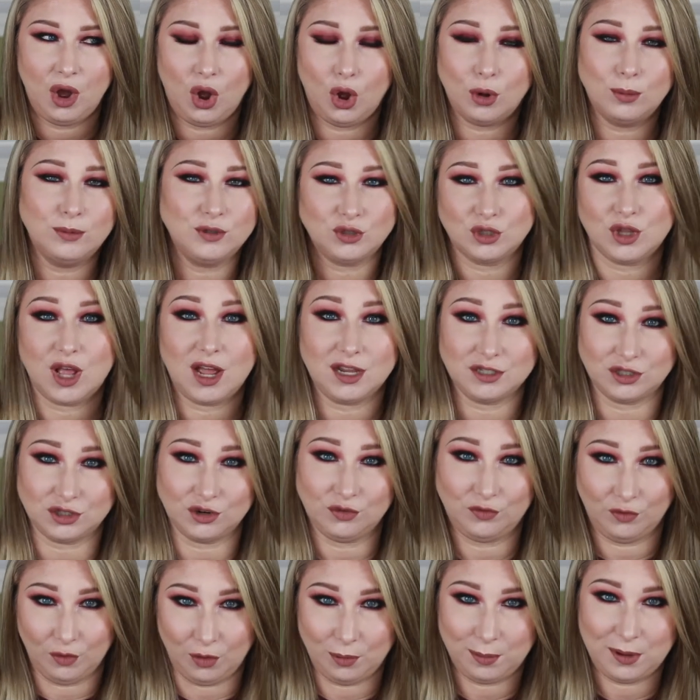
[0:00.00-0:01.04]
almost
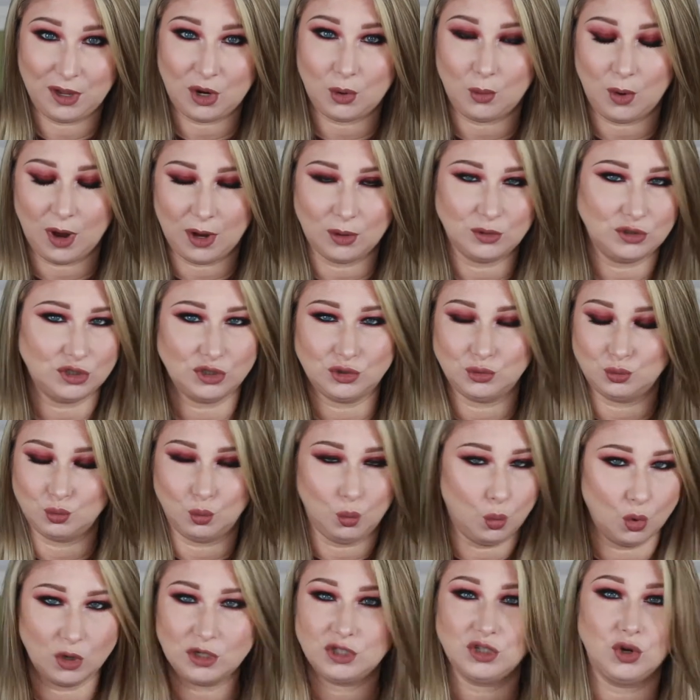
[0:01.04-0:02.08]
claustrophobic where I just
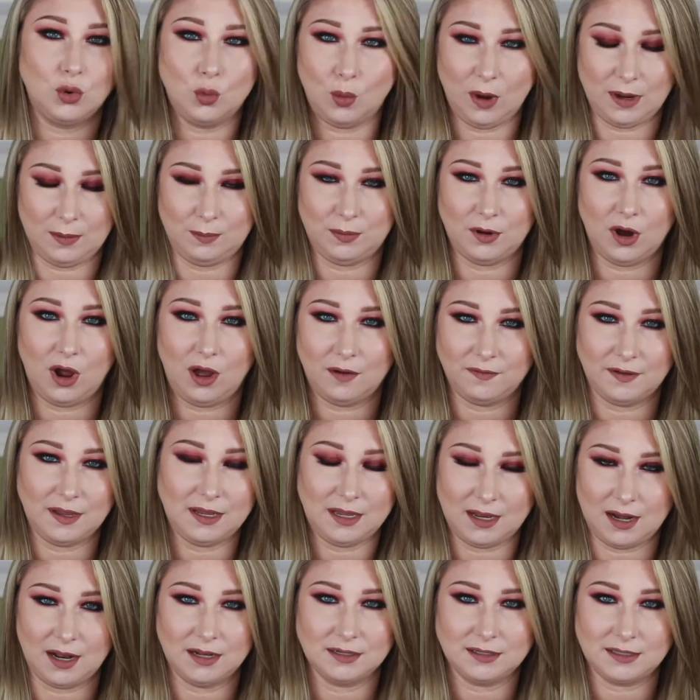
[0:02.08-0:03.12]
want to wipe it off. I
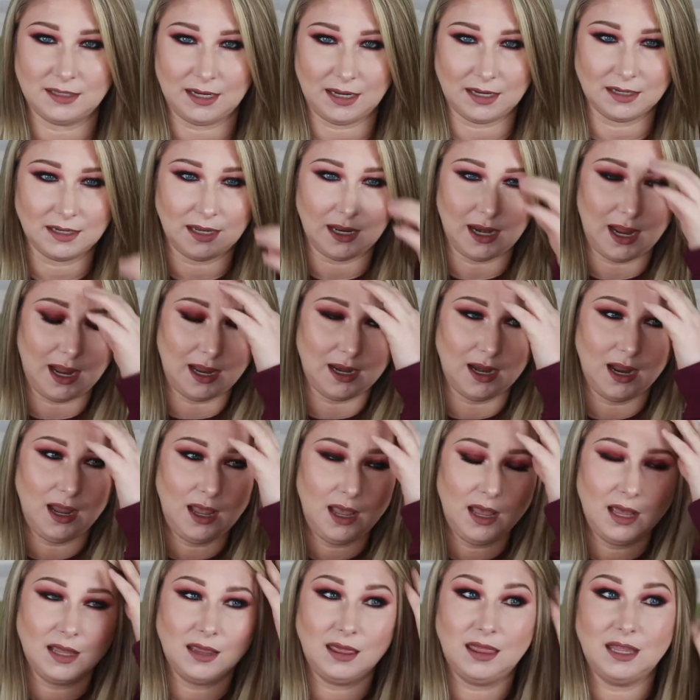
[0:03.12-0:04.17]
cannot stand it. And
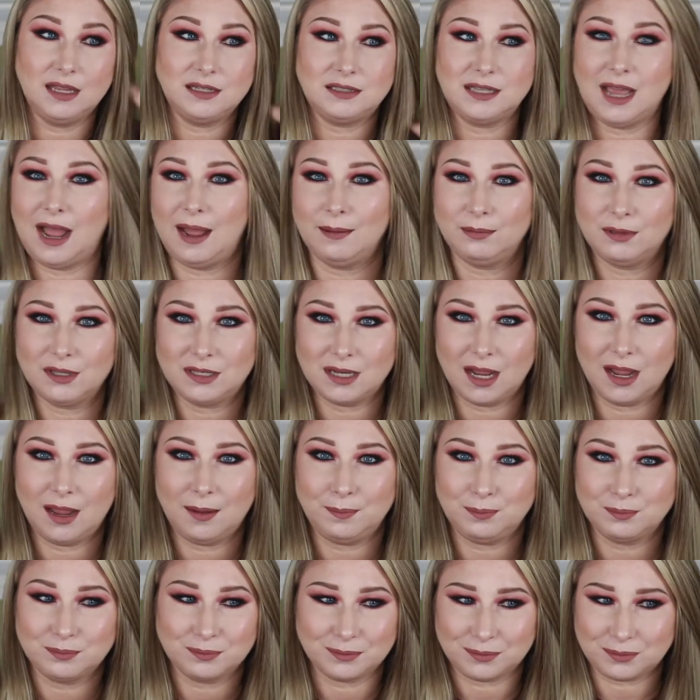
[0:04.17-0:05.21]
this half the
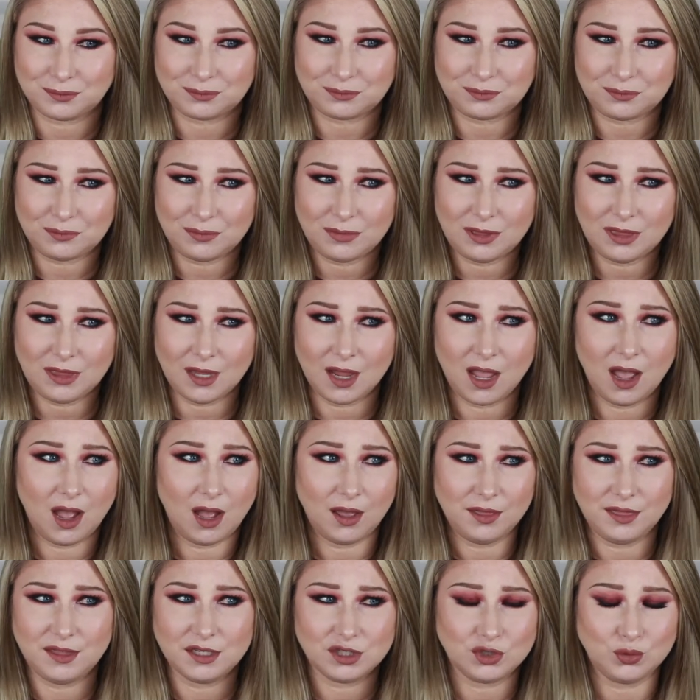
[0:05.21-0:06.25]
time,
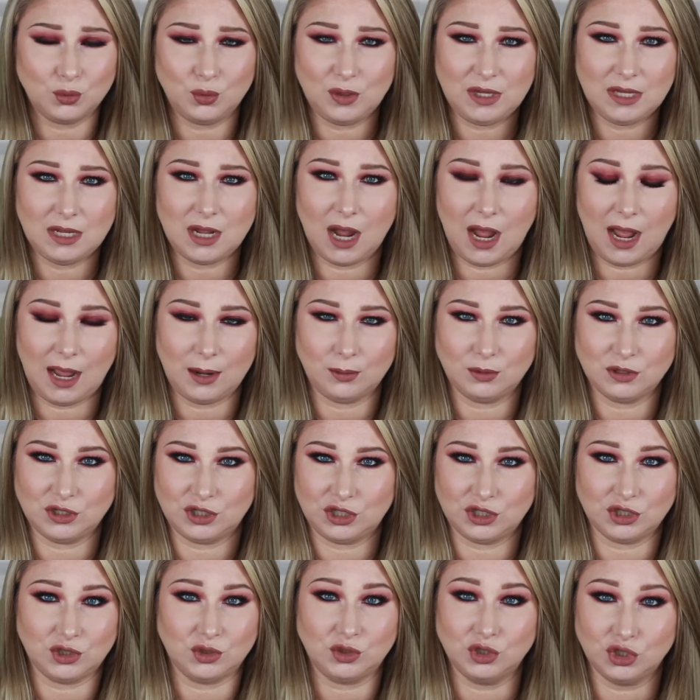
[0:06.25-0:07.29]
this week I was
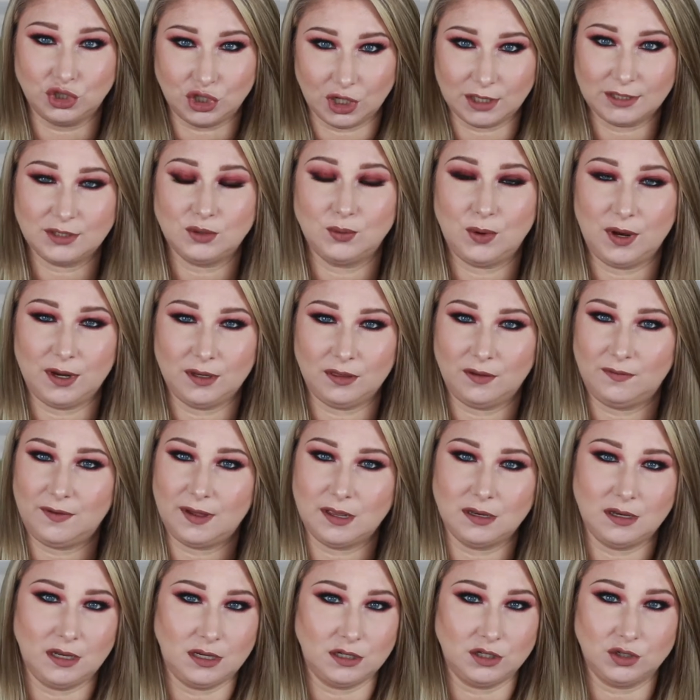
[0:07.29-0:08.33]
just wearing the
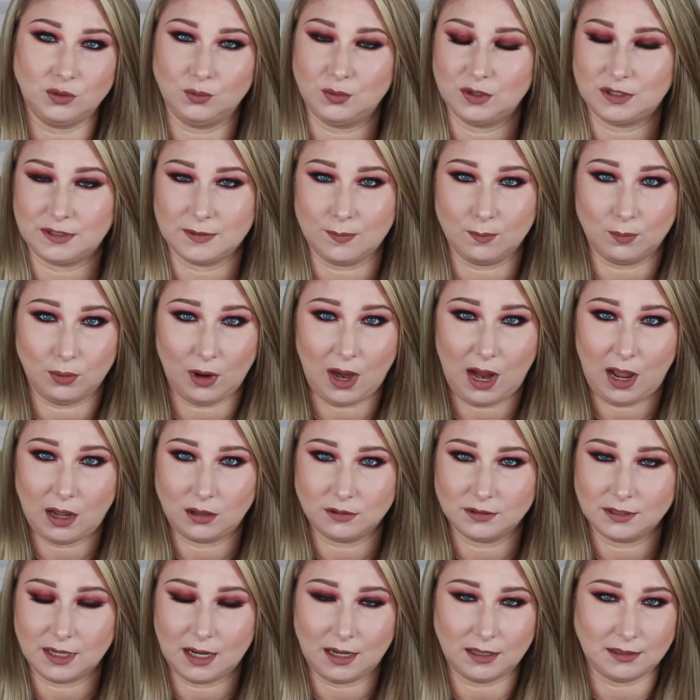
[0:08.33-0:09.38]
foundation with some
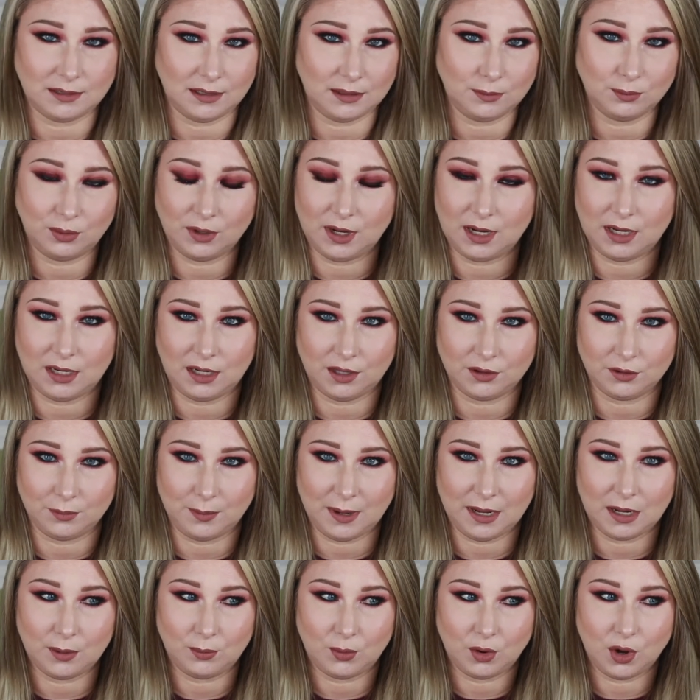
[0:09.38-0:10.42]
brows. I didn't put any other
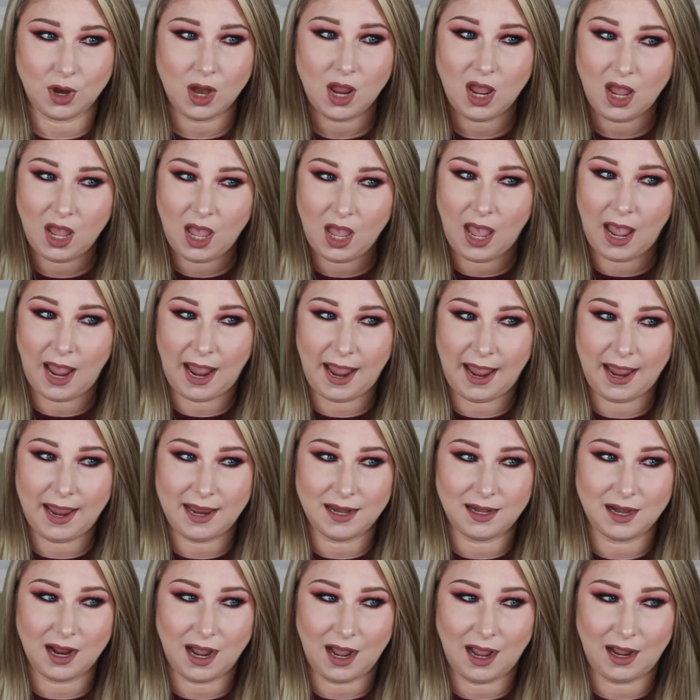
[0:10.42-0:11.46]
makeup on,
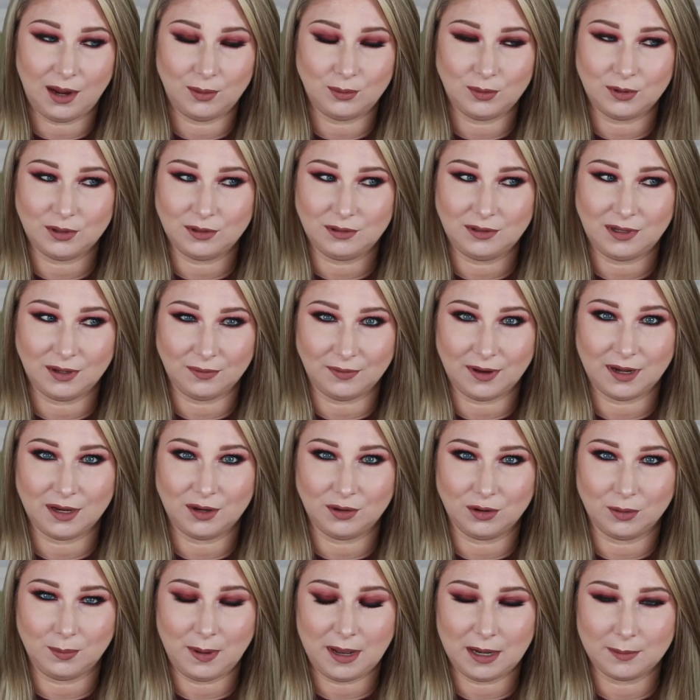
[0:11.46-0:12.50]
and I would get ready to
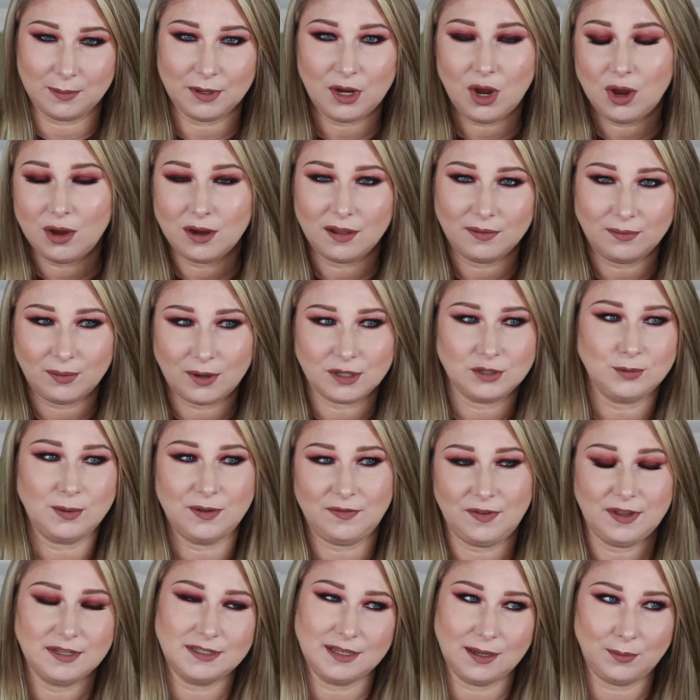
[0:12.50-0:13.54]
go to bed. I'm like, oh, I don't have to wash my
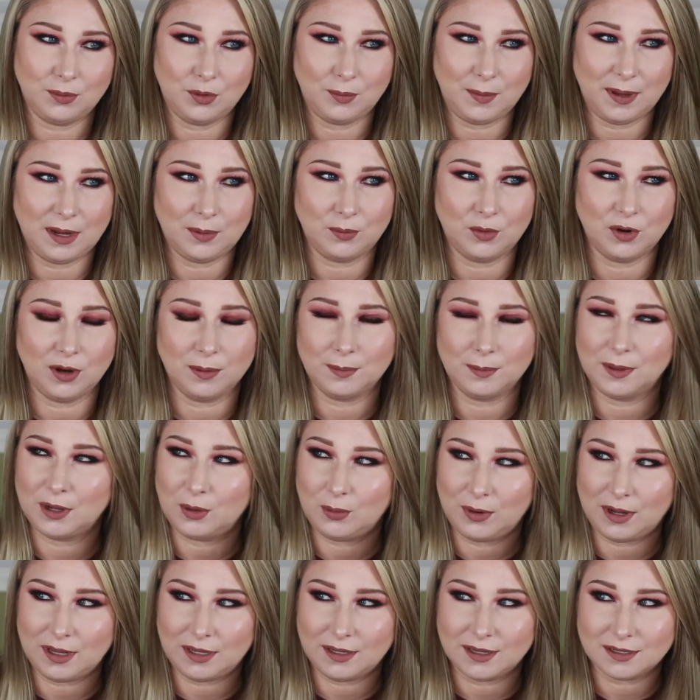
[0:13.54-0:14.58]
face. I didn't put makeup on. I'm like,
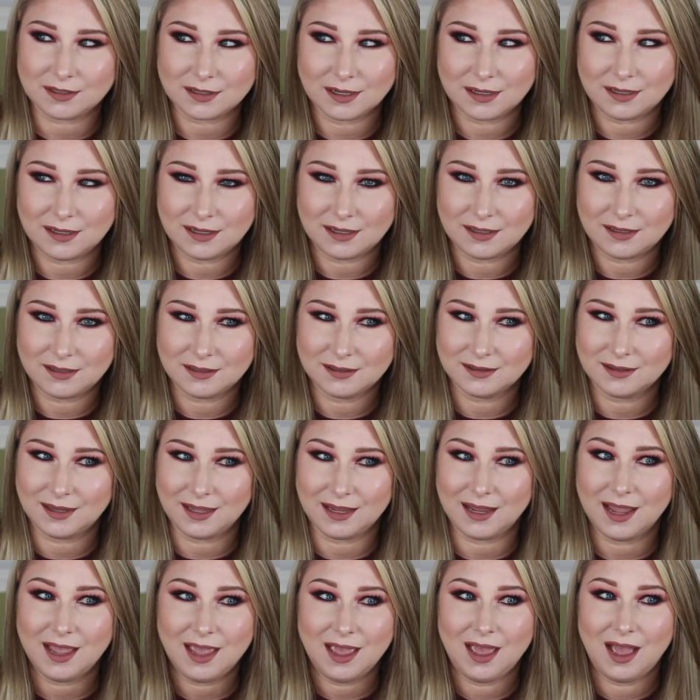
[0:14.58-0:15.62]
wait, yes I did.
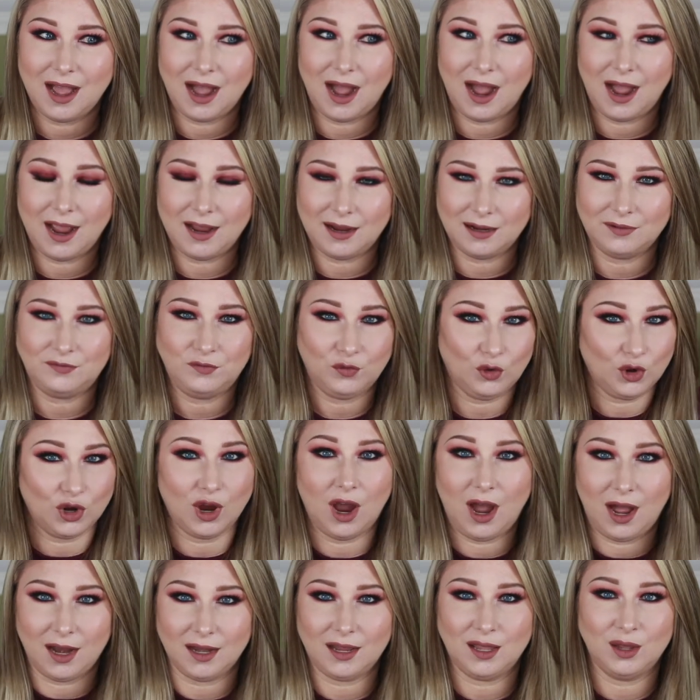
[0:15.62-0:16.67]
Like I
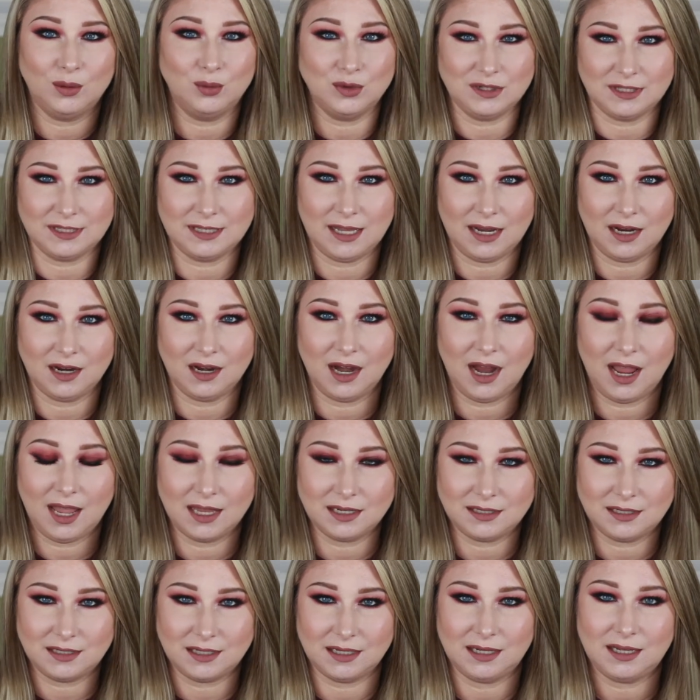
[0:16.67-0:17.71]
forgot it was there.
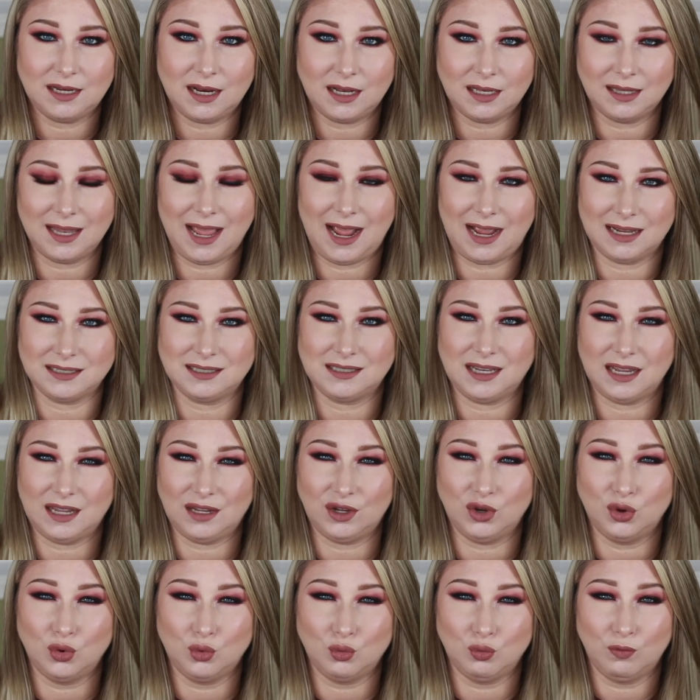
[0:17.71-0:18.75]
It did last a
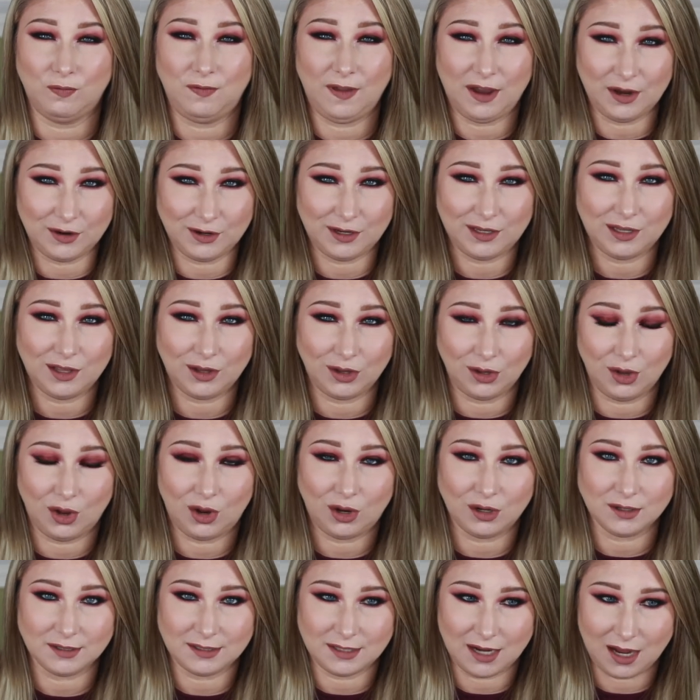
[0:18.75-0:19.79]
very
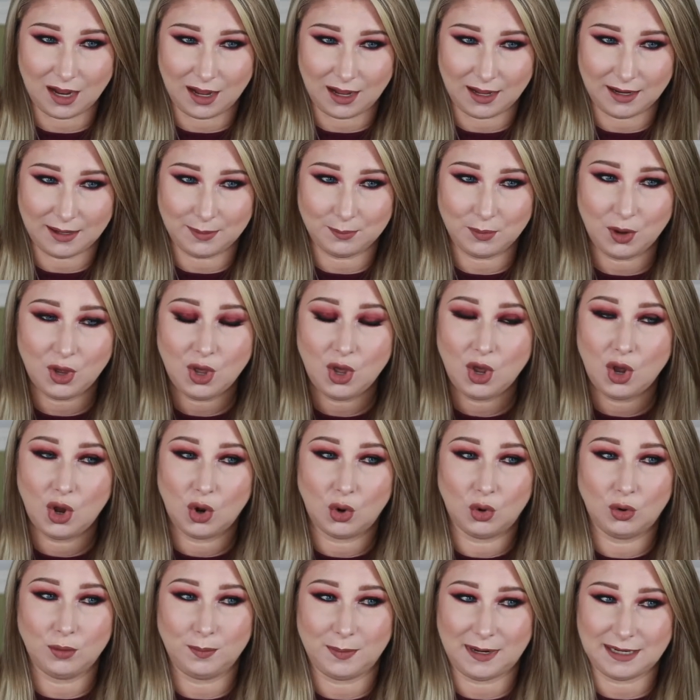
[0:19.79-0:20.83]
long time
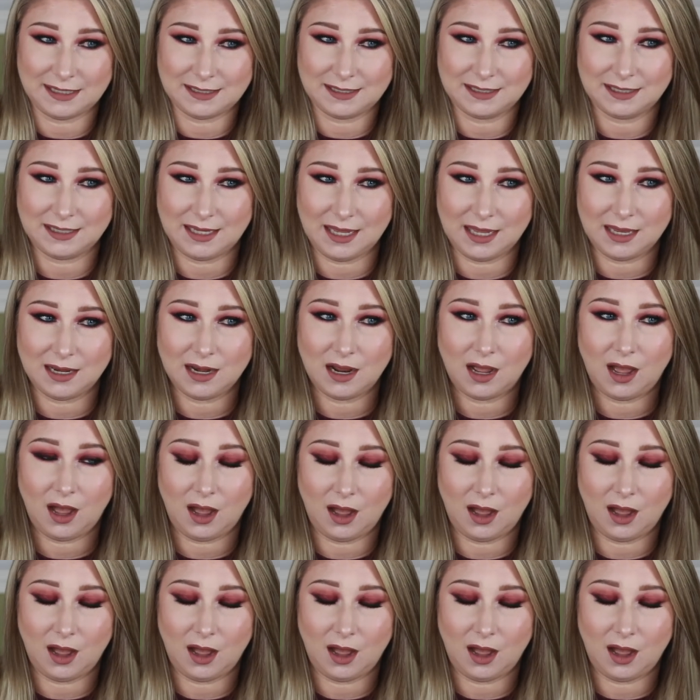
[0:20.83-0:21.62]
on my skin.